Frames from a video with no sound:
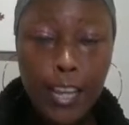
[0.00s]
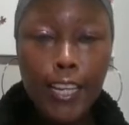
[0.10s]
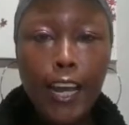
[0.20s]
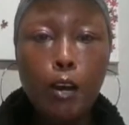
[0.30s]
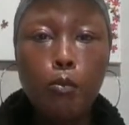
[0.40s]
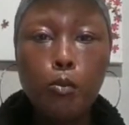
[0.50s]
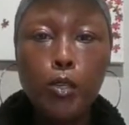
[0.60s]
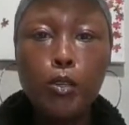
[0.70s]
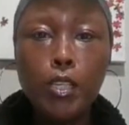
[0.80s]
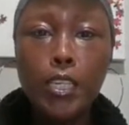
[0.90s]
Now,
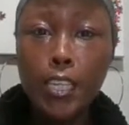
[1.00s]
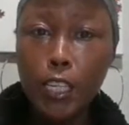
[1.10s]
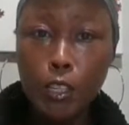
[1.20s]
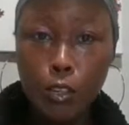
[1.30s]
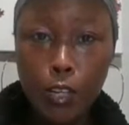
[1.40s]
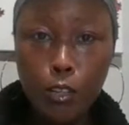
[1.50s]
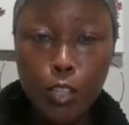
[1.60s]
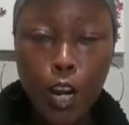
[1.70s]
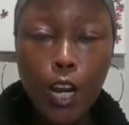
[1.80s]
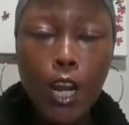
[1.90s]
when you're looking in your natal
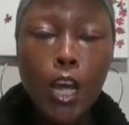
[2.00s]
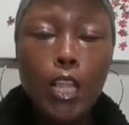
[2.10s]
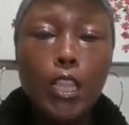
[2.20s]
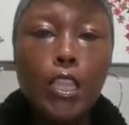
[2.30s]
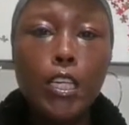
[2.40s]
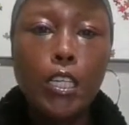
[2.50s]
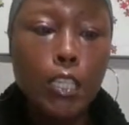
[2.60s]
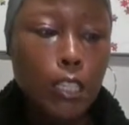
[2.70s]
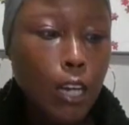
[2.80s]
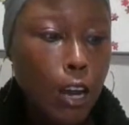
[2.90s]
chart,
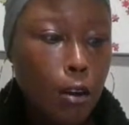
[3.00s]
the